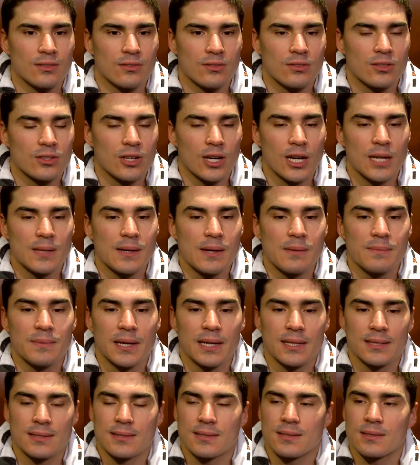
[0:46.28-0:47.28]
Trying my
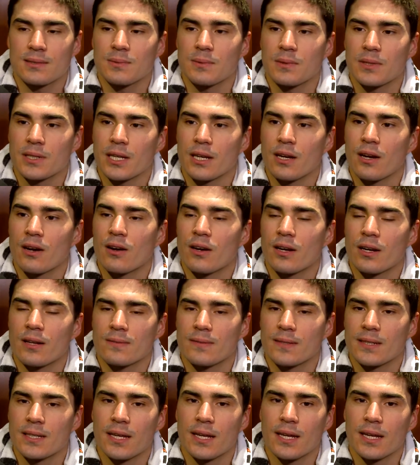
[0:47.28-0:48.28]
best, working hard
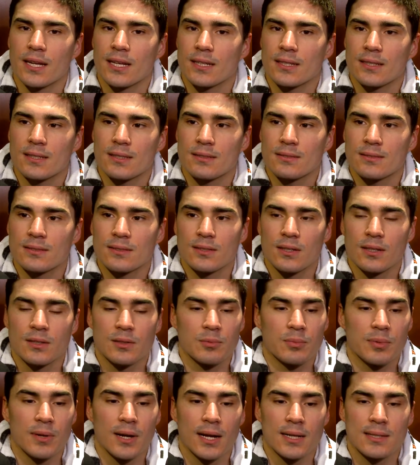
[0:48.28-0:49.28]
every day,
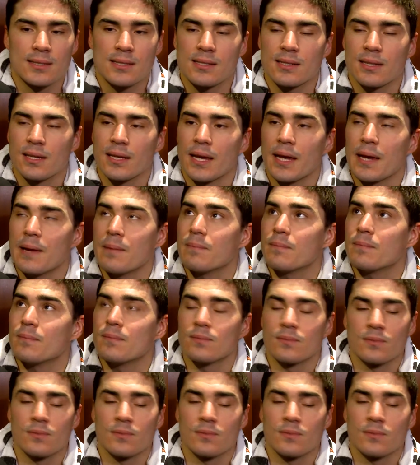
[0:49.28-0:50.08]
and practicing the game.